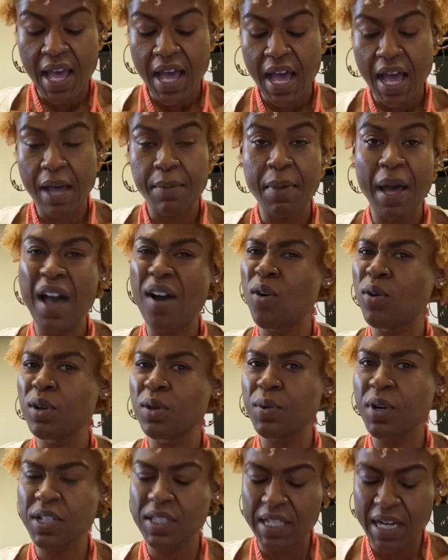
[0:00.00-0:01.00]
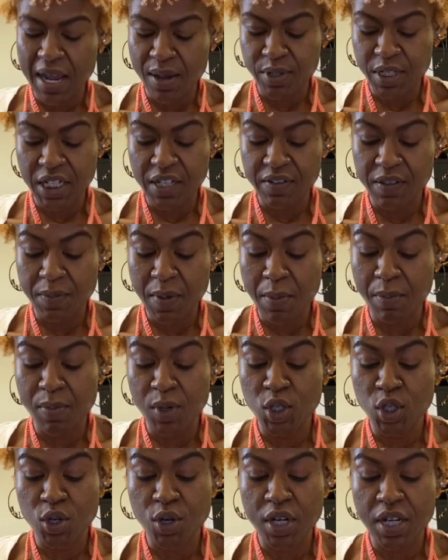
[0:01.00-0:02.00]
I only work 10-hour shifts, but
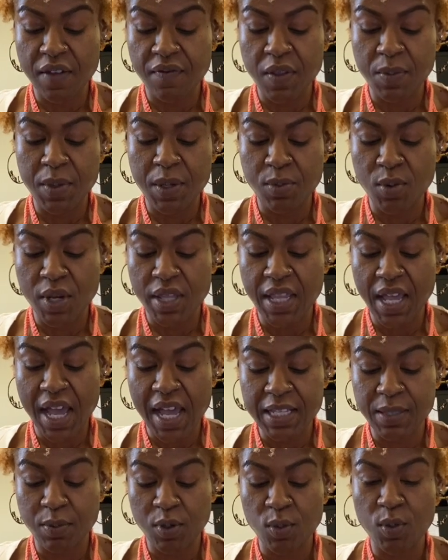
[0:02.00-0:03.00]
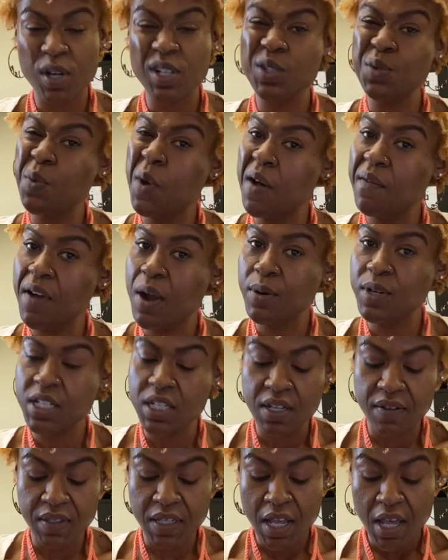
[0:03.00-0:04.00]
majority of the people in the hospital work 12-hour
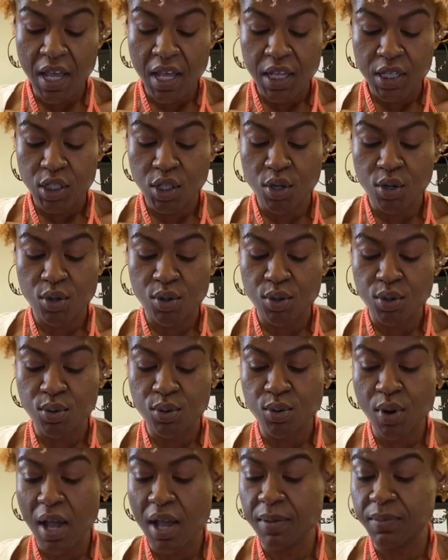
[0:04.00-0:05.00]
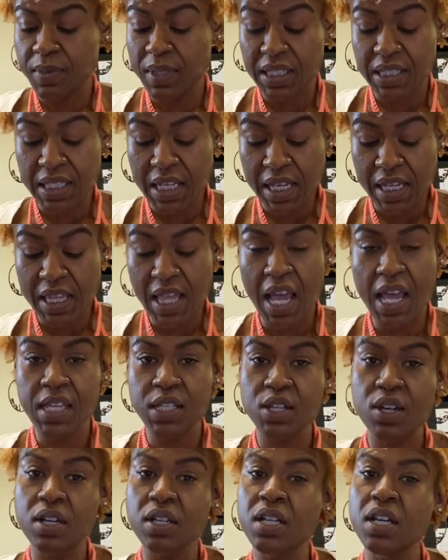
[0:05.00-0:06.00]
shifts. So to say that
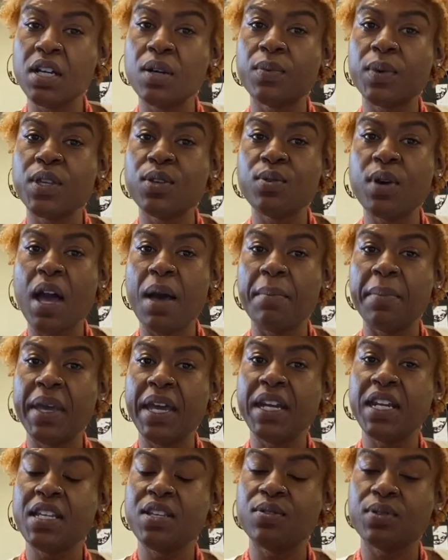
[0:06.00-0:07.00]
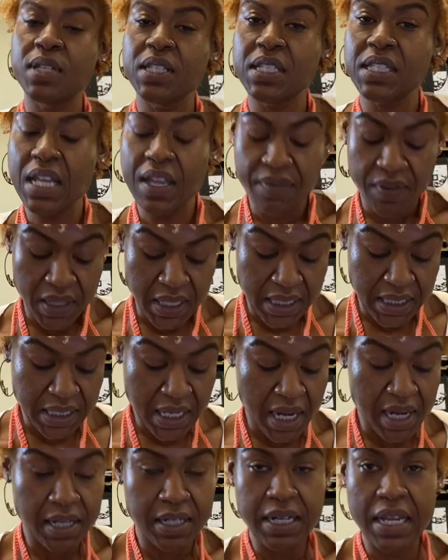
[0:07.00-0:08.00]
you're good when you come in and you can stay for the
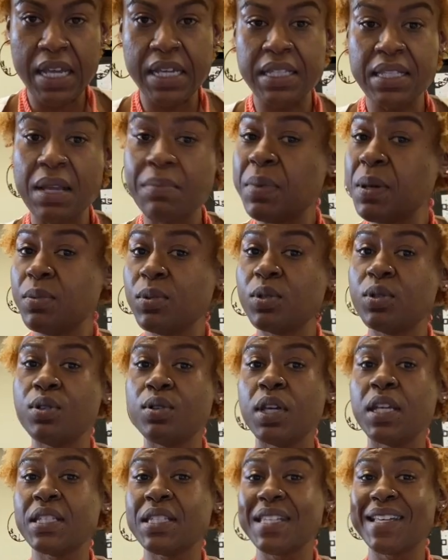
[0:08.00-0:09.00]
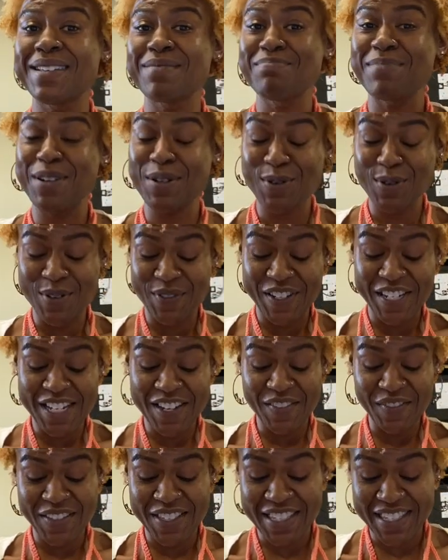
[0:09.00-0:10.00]
entire day, some people do get sick middle of
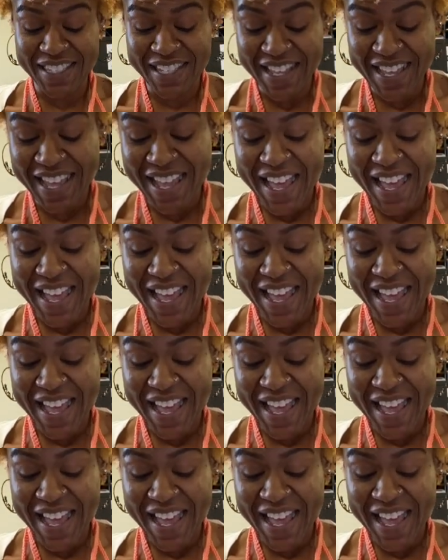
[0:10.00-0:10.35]
shifts.